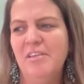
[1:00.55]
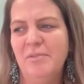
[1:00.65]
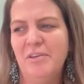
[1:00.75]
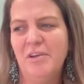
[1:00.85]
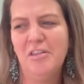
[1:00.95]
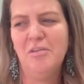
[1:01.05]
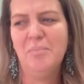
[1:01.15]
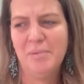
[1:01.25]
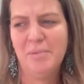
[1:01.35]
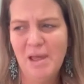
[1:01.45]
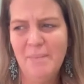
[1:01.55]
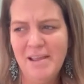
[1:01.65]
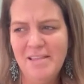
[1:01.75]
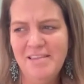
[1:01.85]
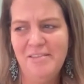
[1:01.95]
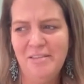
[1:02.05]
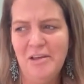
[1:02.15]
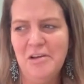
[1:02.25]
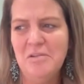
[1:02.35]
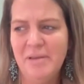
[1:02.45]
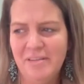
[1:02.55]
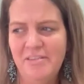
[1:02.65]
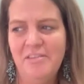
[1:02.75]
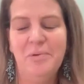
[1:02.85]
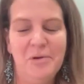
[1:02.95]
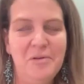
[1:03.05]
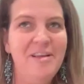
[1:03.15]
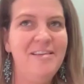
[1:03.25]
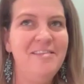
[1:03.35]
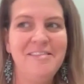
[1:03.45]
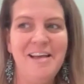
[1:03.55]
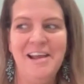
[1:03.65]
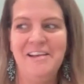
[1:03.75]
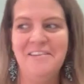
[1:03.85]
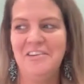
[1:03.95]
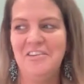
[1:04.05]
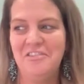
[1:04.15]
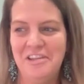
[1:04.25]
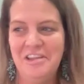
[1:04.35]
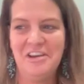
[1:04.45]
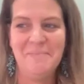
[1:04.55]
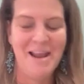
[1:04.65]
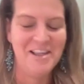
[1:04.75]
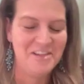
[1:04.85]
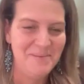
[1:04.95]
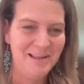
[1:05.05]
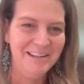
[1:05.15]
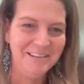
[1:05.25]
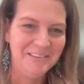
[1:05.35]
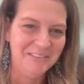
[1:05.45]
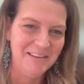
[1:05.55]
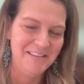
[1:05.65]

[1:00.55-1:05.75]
It was called the MIT Sloan Business Process Design for Strategic Management course.